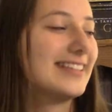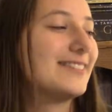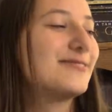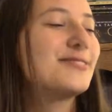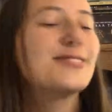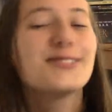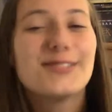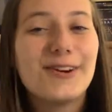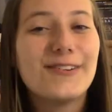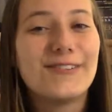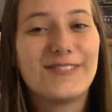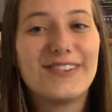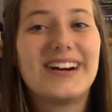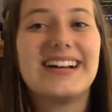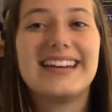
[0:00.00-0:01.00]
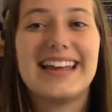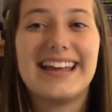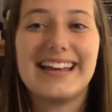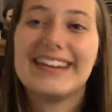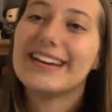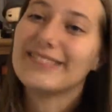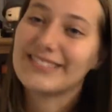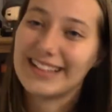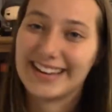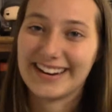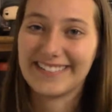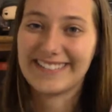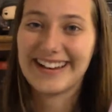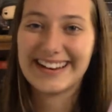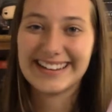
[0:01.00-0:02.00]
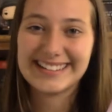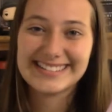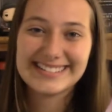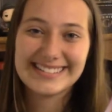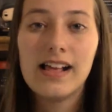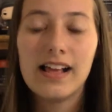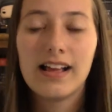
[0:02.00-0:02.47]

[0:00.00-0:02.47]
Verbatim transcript: It was so fun and I'm glad I read it.